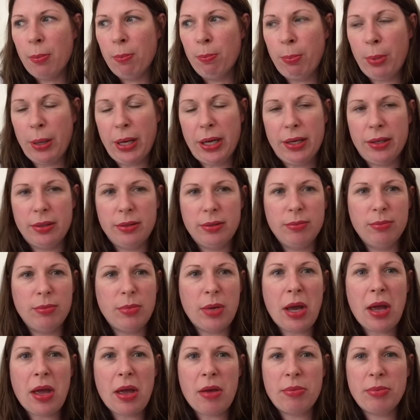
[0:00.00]
But
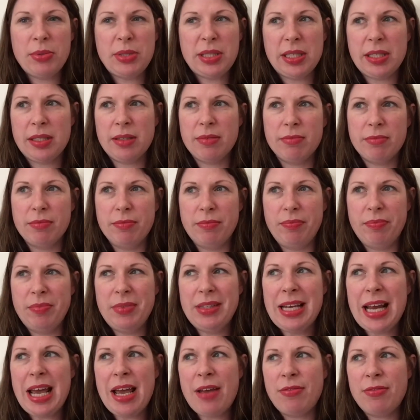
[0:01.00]
I was
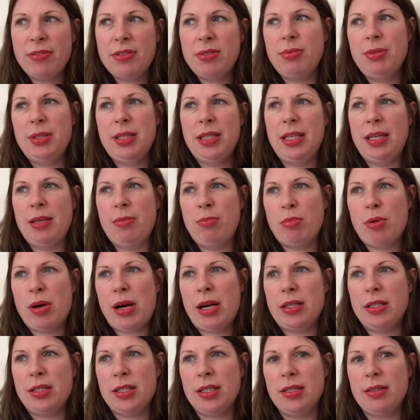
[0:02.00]
left with the
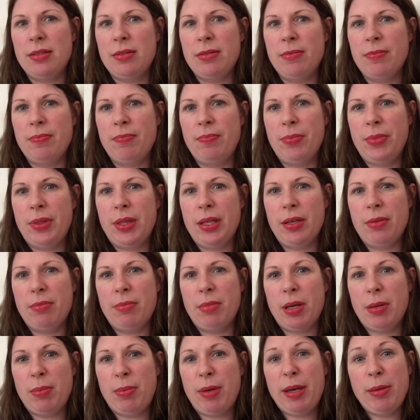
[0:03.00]
impression that
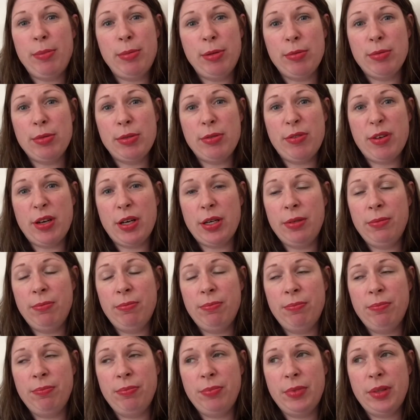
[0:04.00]
my baby was fine,
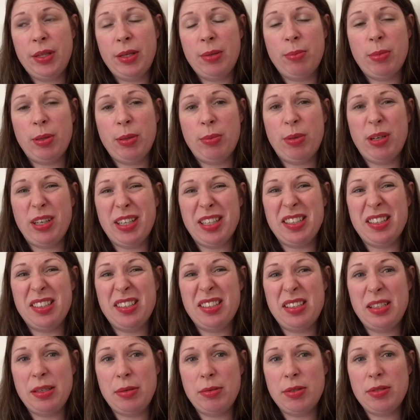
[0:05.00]
that my
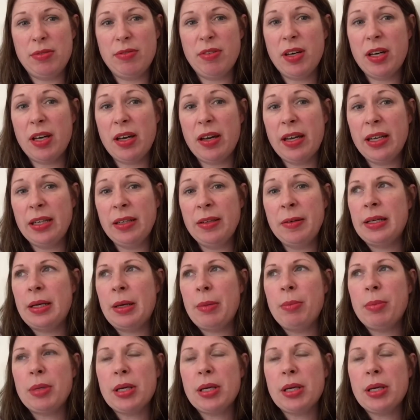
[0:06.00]
pregnancy was fine.